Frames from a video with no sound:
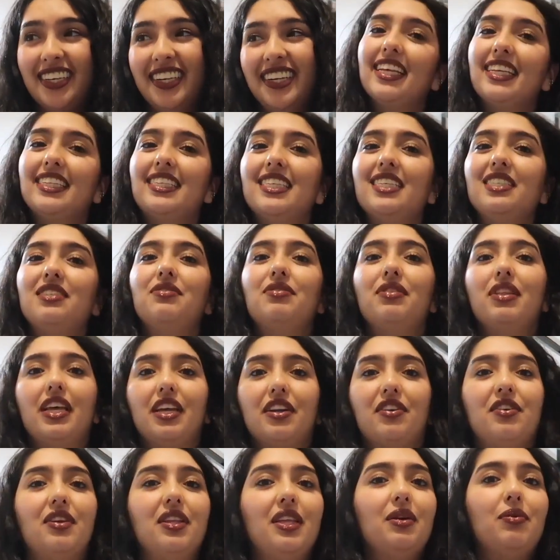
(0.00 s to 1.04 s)
This is
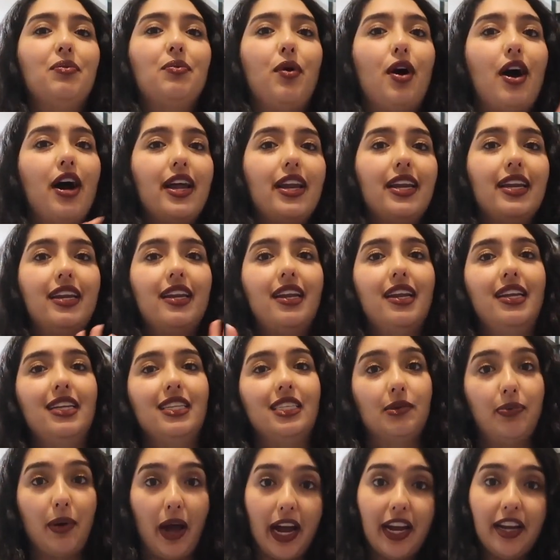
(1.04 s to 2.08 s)
literally what
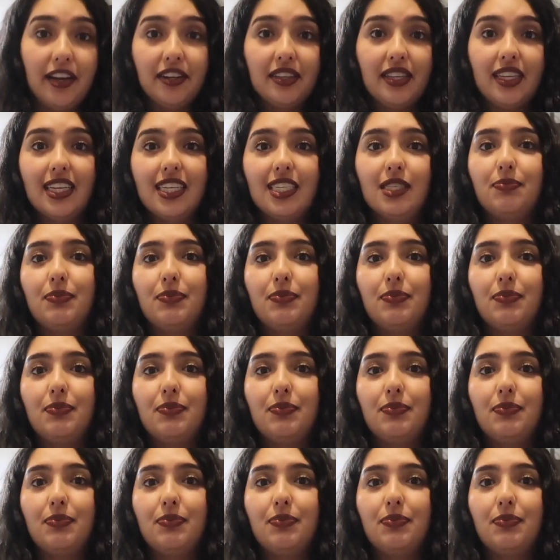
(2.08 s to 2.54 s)
inspired this,